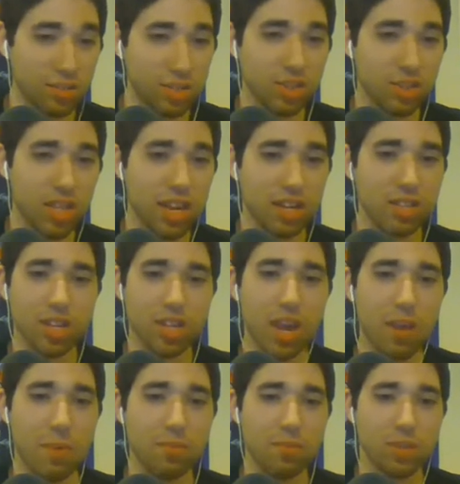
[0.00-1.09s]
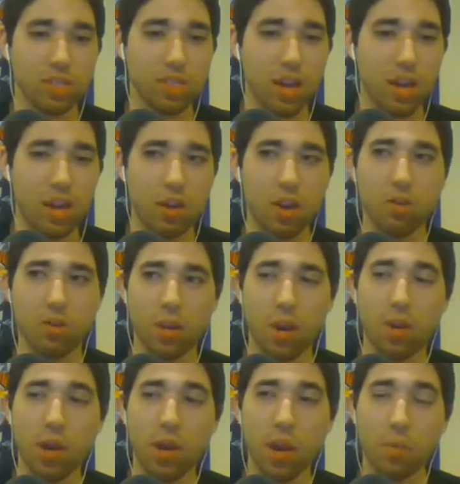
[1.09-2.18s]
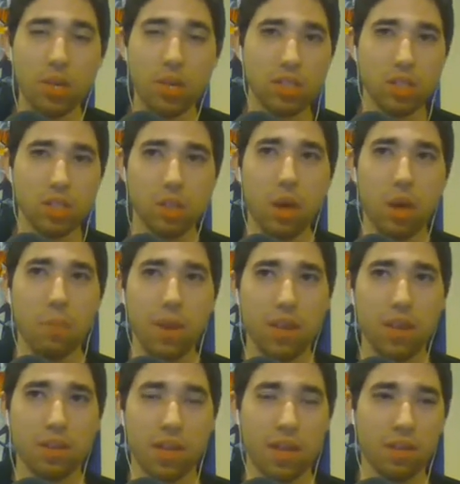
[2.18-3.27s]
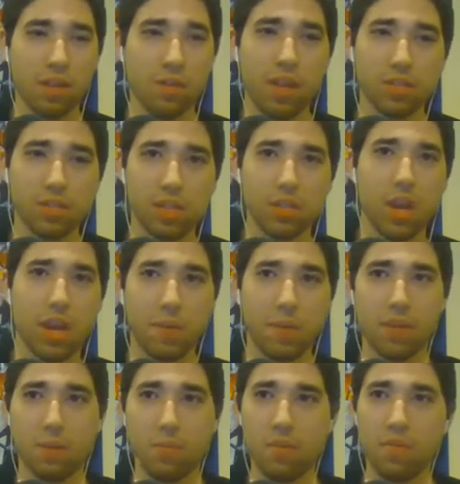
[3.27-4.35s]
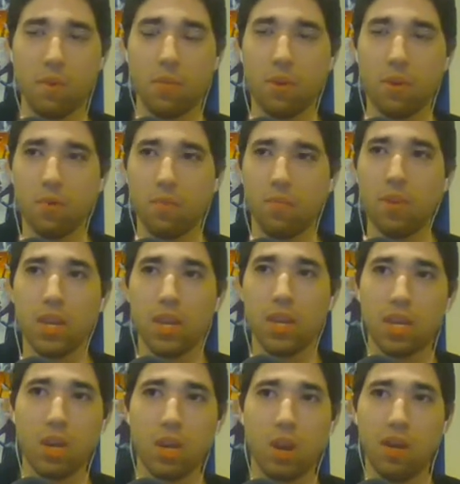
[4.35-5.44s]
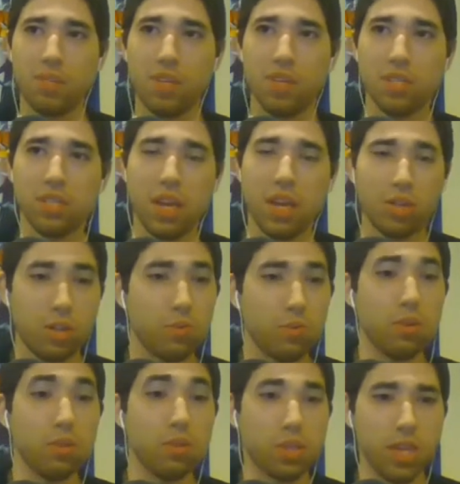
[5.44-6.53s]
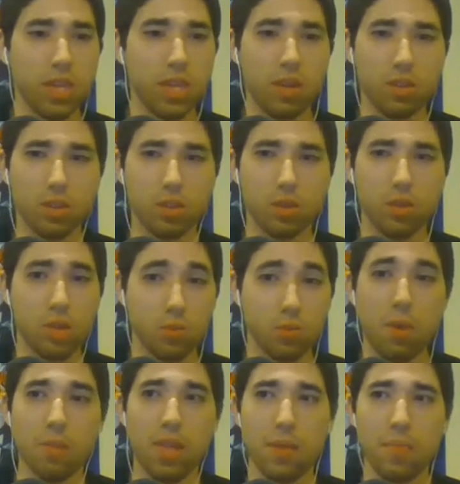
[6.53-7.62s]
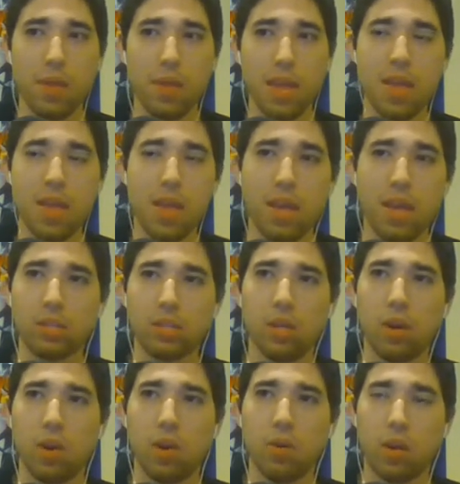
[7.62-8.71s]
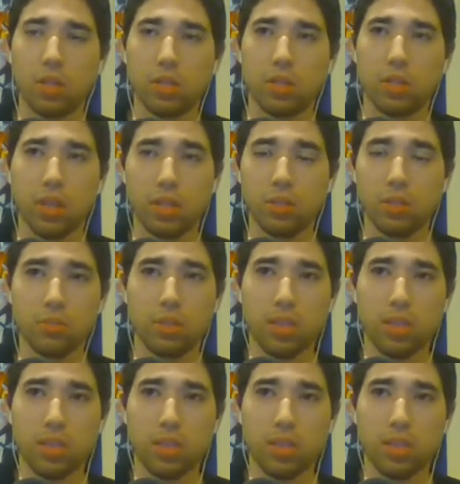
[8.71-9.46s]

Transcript: just that excitement of just the unknown. Like, okay, what does this all mean? Like, as they talk about in the movie, what, if these ancient ruins could tell the stories, what would they be? So is there like some,